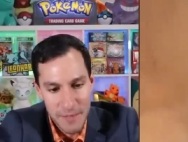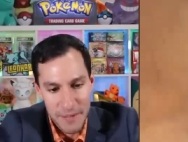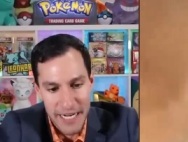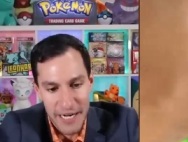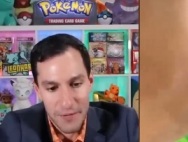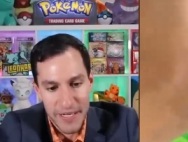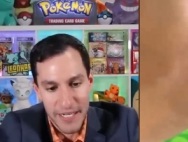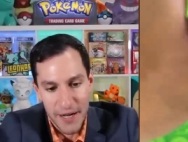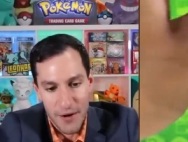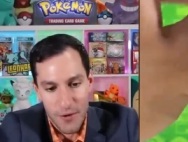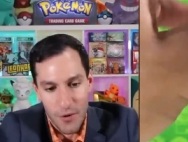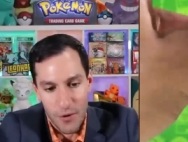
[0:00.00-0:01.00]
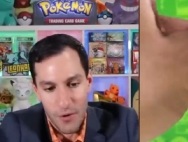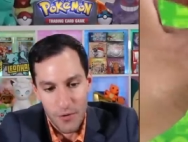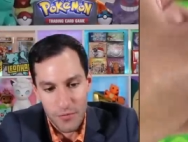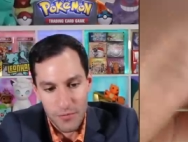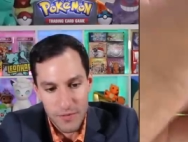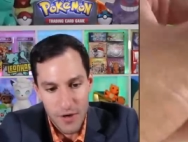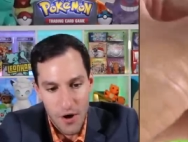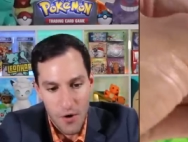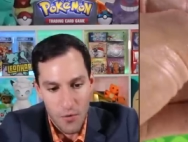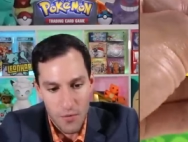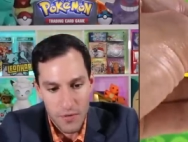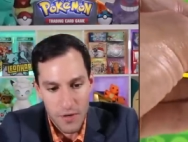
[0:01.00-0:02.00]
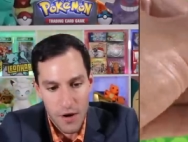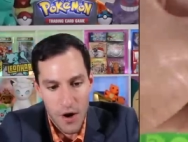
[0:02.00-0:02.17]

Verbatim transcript: But here we go. Oh, oh,